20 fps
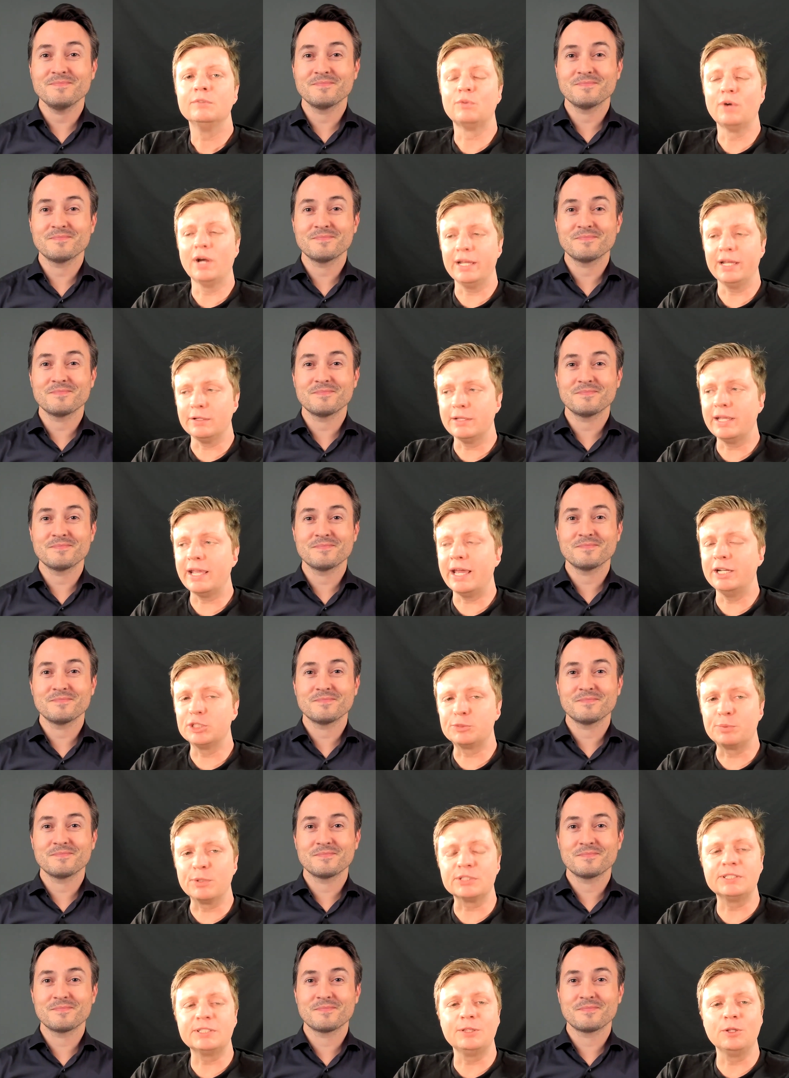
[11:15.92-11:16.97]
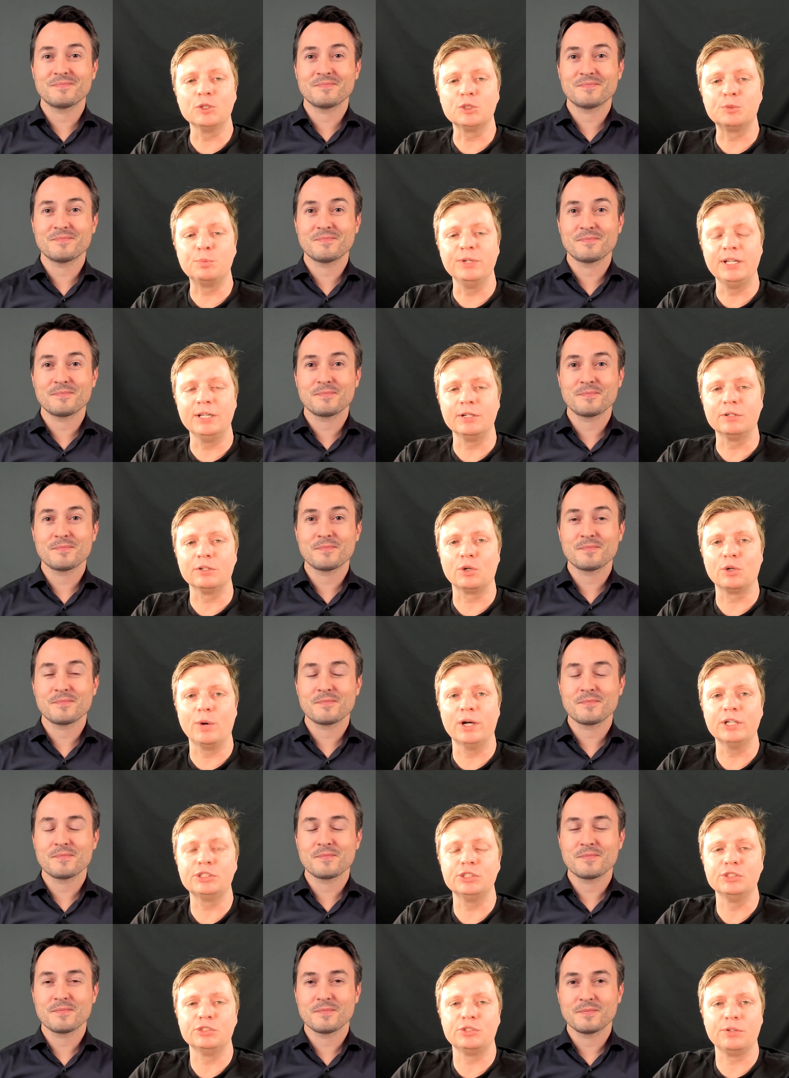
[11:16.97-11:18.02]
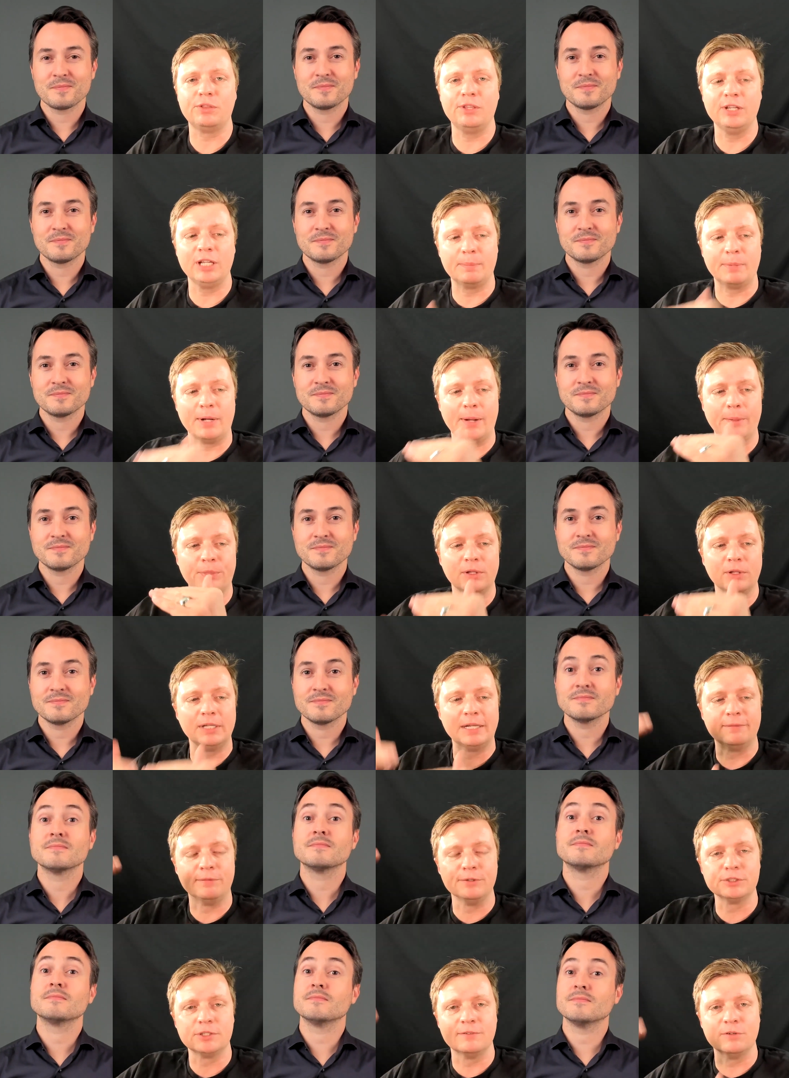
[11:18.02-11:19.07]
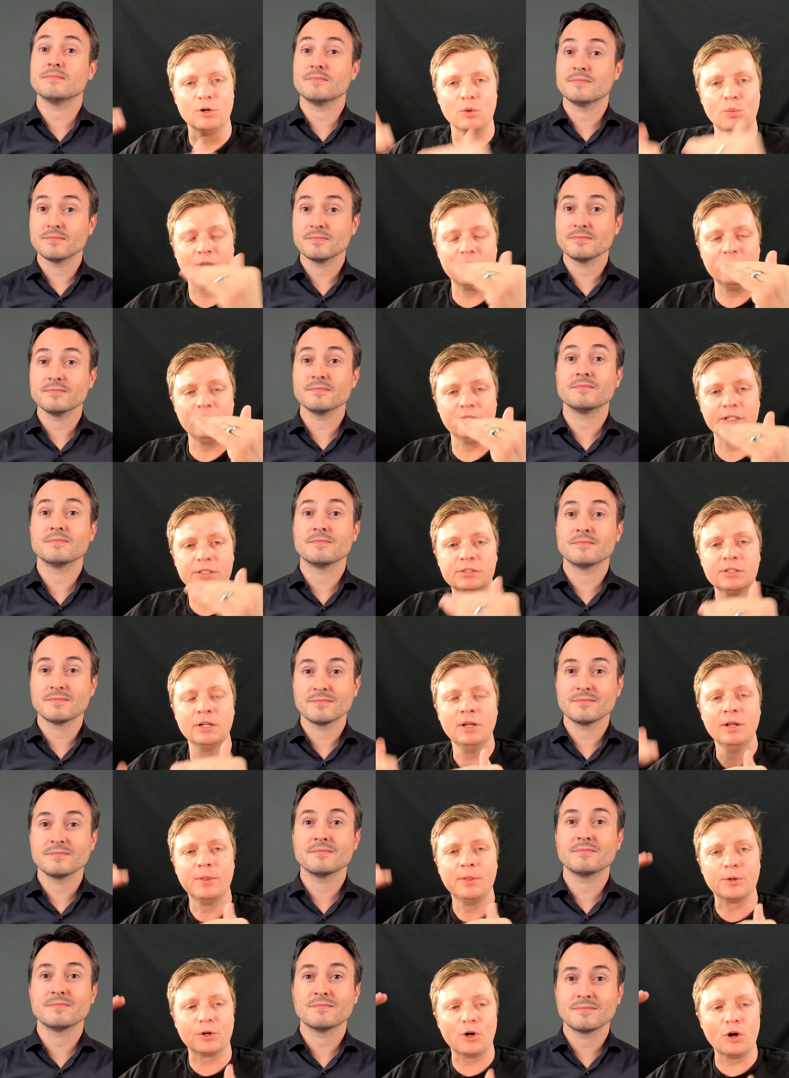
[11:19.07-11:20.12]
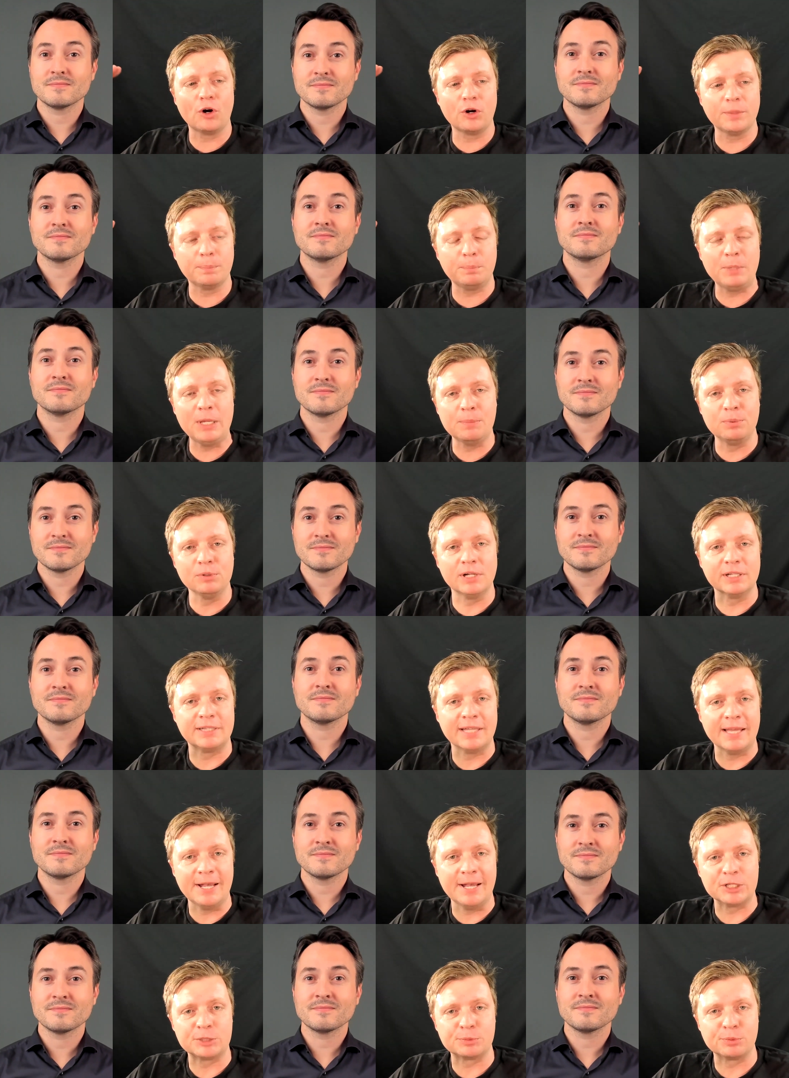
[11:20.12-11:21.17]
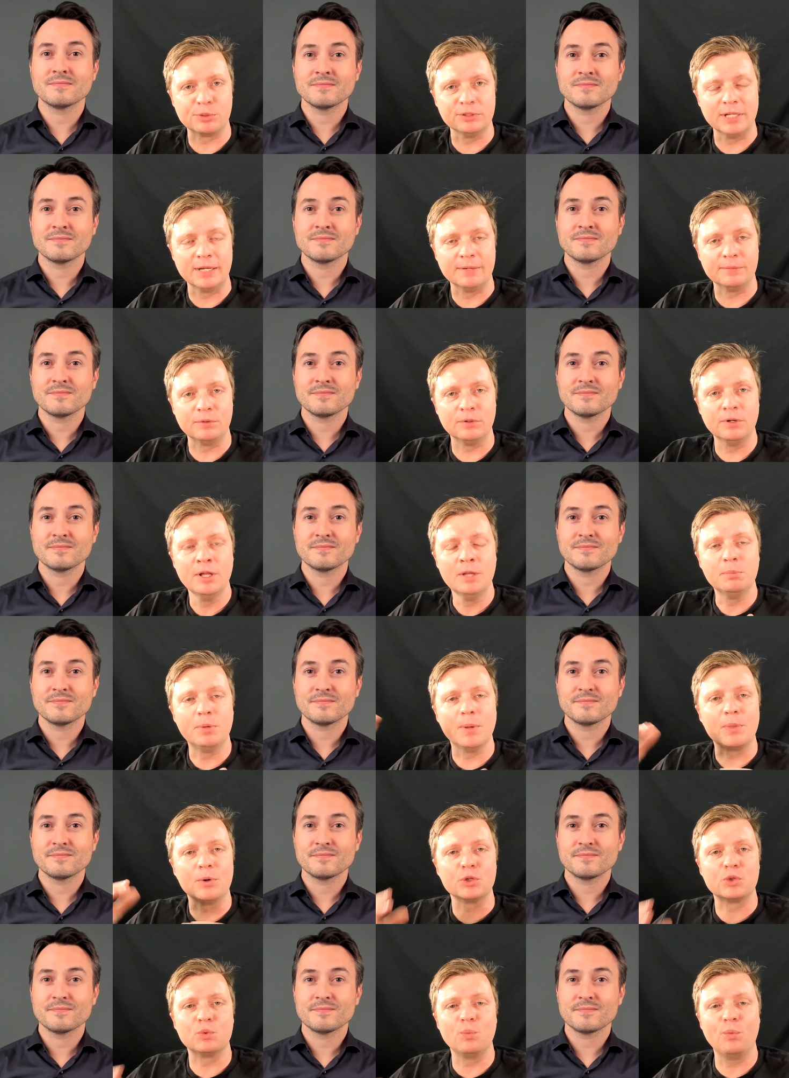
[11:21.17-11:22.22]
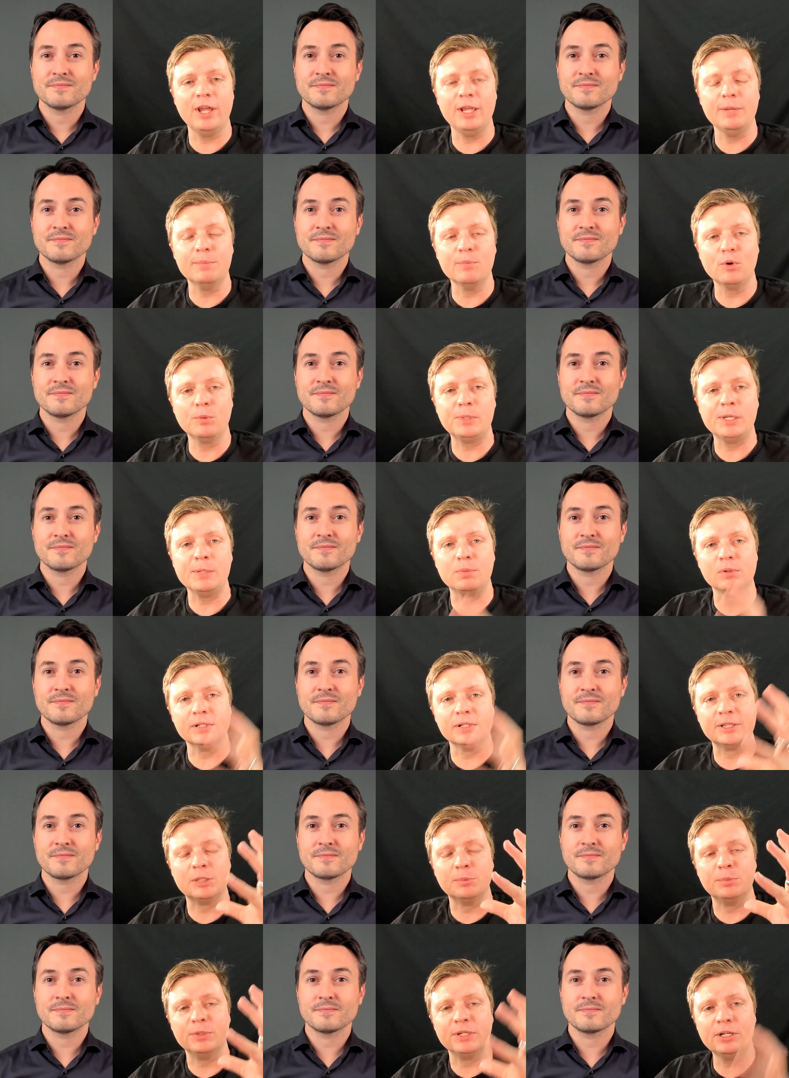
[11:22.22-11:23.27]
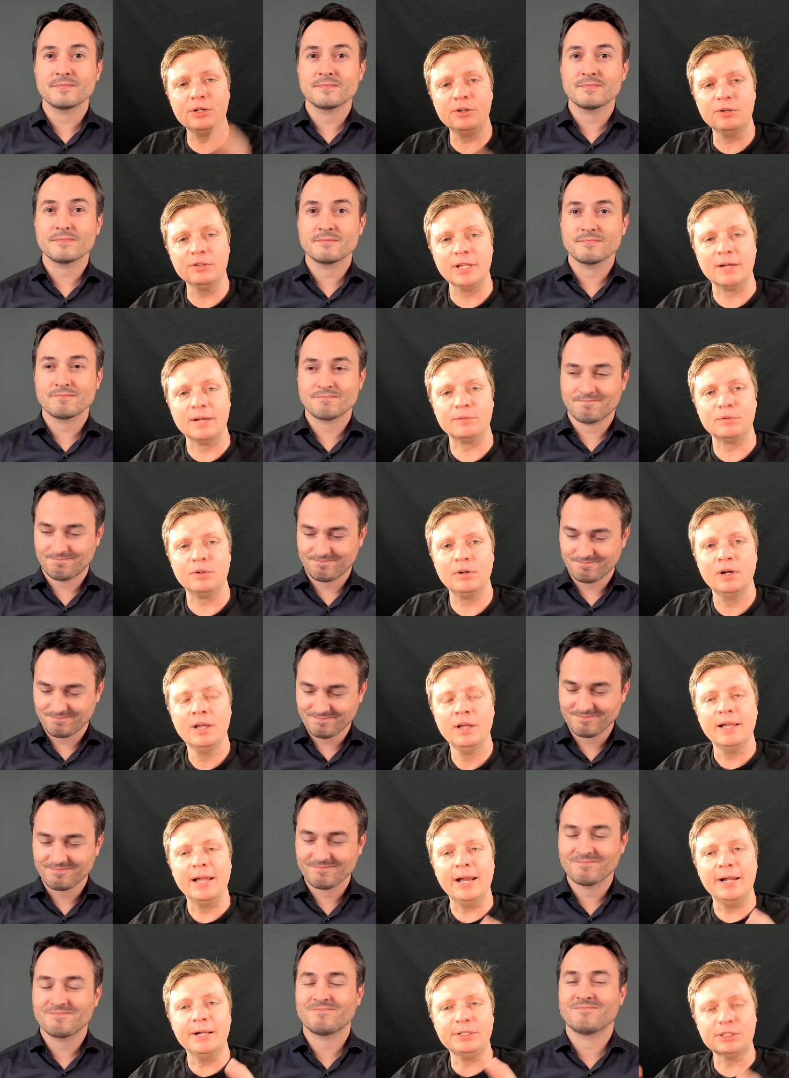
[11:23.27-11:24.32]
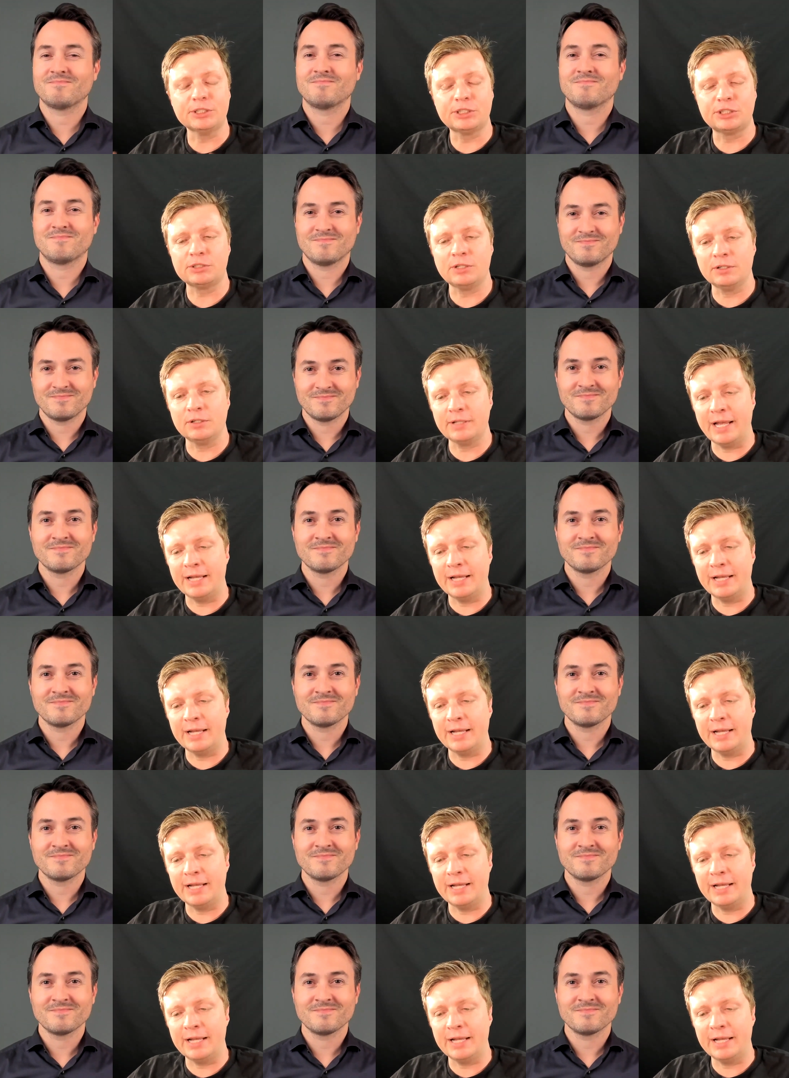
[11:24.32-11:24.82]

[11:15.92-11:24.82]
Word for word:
Speaker 1: Right. And especially those beginner questions, you think about the levels of awareness. There are the people at the expert level, but there's way more people at the beginner level. And just